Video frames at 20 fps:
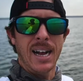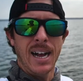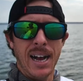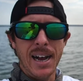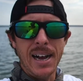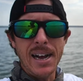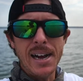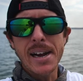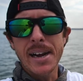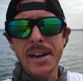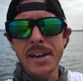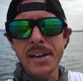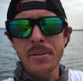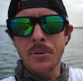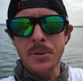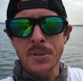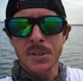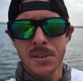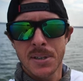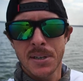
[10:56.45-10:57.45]
I
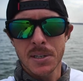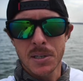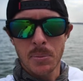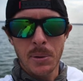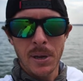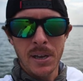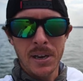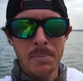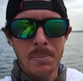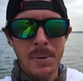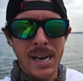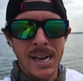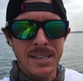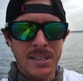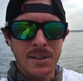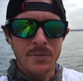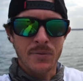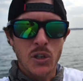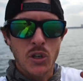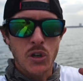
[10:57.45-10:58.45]
was anticipating
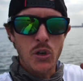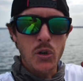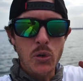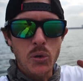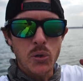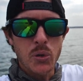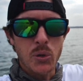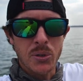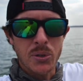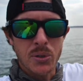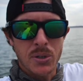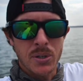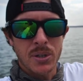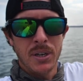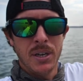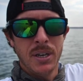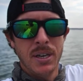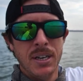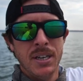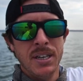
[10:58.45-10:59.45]
massive schools
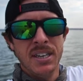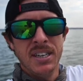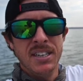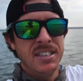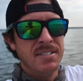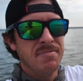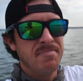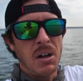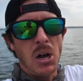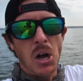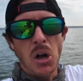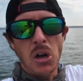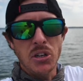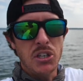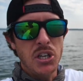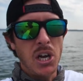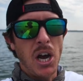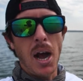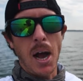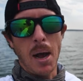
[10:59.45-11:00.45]
on
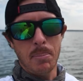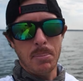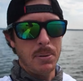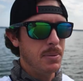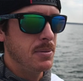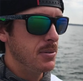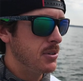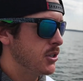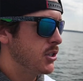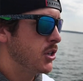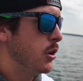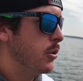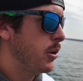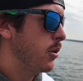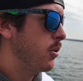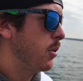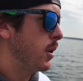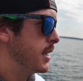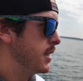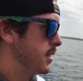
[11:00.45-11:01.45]
top, just going
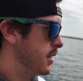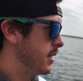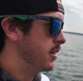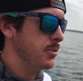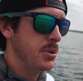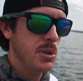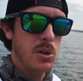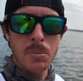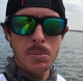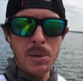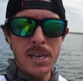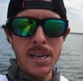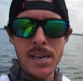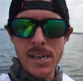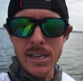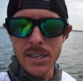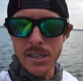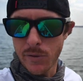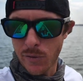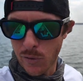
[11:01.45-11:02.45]
crazy, and it was gonna be
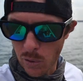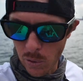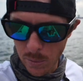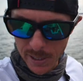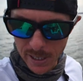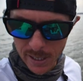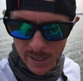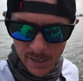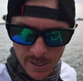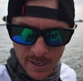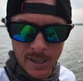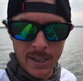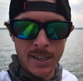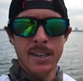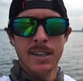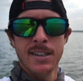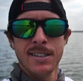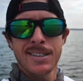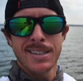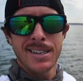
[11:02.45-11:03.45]
easy for me
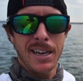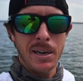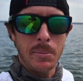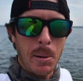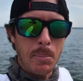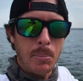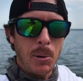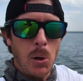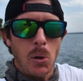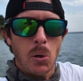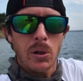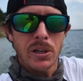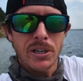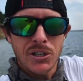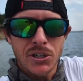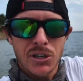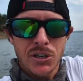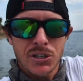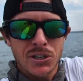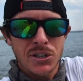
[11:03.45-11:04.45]
to take my pole and
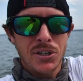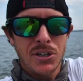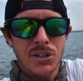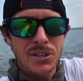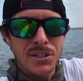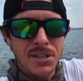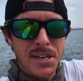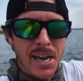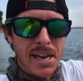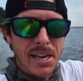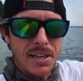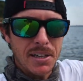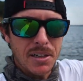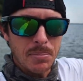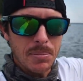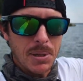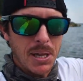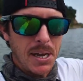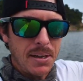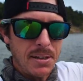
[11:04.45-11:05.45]
just dangle
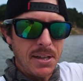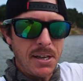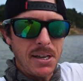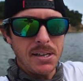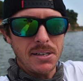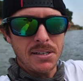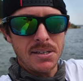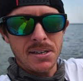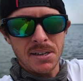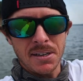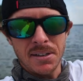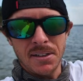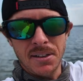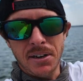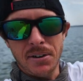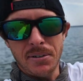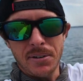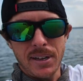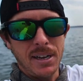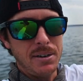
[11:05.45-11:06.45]
them like this.
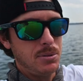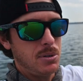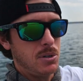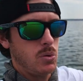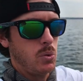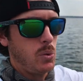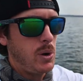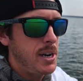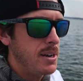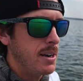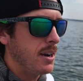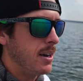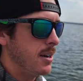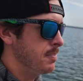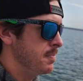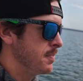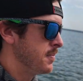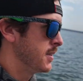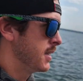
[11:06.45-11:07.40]
Literally, I was just waiting on them.